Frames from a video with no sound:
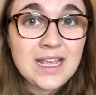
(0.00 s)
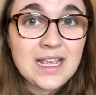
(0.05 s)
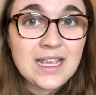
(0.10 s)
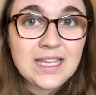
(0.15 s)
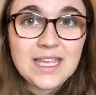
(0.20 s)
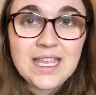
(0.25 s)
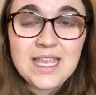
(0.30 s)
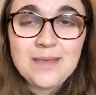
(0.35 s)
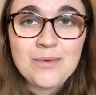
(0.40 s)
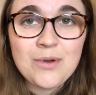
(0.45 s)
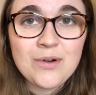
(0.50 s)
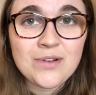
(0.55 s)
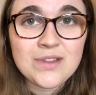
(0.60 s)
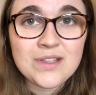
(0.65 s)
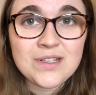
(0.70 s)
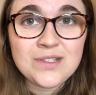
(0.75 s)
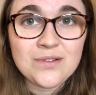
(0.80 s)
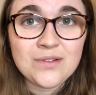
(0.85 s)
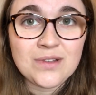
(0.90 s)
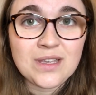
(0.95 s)
Keep hold of
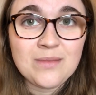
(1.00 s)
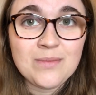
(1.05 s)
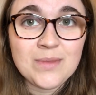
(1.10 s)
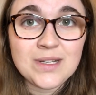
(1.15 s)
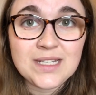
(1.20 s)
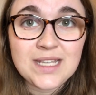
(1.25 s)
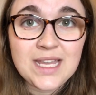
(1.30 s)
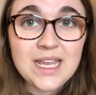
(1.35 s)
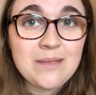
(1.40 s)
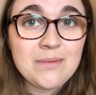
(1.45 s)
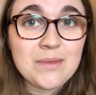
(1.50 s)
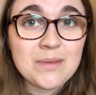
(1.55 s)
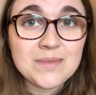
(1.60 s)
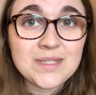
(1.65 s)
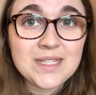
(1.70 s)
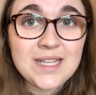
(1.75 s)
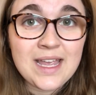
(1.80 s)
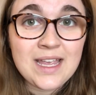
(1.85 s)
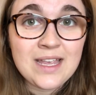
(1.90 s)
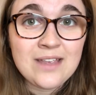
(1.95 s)
those documents, keep them
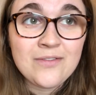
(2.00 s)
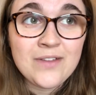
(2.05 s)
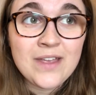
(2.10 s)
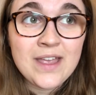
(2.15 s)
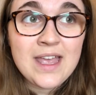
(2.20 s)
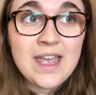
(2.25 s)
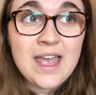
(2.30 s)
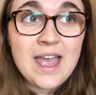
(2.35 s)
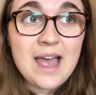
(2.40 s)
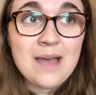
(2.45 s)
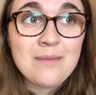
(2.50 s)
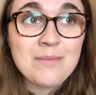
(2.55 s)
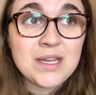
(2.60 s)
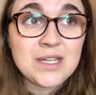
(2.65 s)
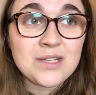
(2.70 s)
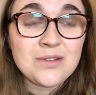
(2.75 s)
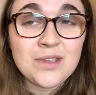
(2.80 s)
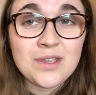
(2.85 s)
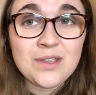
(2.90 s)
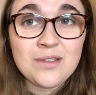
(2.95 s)
safe, and make
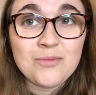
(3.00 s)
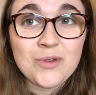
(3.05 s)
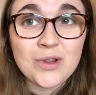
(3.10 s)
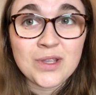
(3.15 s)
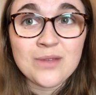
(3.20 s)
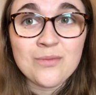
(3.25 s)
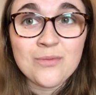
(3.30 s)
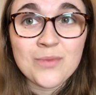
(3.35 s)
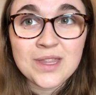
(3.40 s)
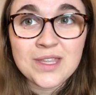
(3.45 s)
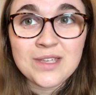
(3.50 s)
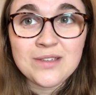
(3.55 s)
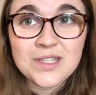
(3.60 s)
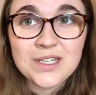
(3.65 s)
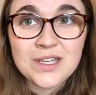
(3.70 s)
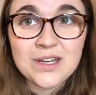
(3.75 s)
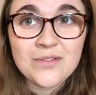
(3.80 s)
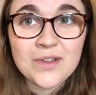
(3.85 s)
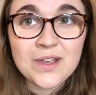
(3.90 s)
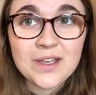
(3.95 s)
sure you bring them with you
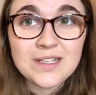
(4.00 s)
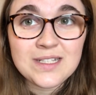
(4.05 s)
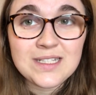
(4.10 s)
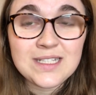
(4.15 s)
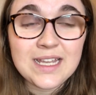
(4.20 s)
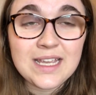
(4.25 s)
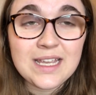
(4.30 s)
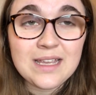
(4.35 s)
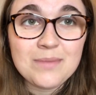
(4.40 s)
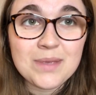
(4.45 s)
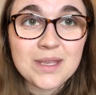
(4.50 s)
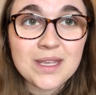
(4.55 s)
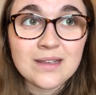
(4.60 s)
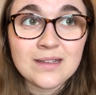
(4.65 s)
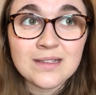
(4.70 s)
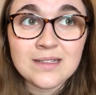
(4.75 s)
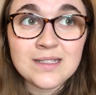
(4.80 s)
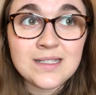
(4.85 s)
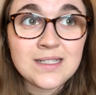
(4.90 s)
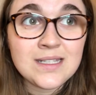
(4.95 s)
to university,
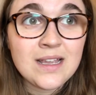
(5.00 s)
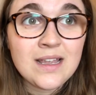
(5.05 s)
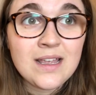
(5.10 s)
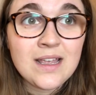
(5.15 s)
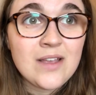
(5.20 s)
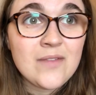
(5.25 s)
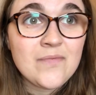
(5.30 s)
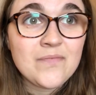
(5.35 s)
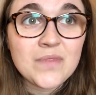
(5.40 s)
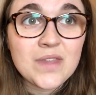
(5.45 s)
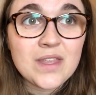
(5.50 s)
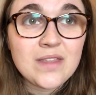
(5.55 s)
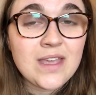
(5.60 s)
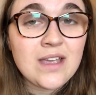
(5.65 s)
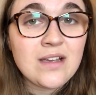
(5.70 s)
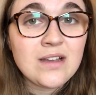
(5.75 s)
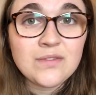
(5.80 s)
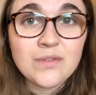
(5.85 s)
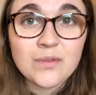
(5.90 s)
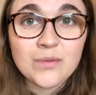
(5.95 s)
because they
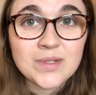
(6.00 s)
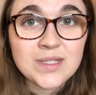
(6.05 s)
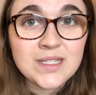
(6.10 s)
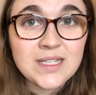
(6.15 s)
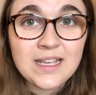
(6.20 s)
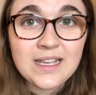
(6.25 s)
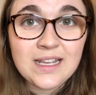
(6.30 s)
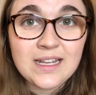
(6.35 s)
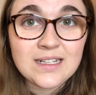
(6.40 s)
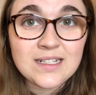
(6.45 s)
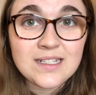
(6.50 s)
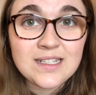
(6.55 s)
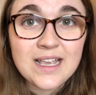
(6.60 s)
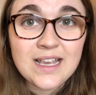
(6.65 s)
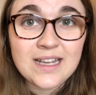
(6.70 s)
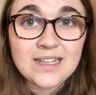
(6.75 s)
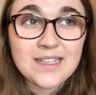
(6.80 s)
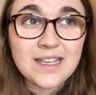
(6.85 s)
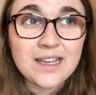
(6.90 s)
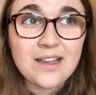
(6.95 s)
ask for ridiculous things.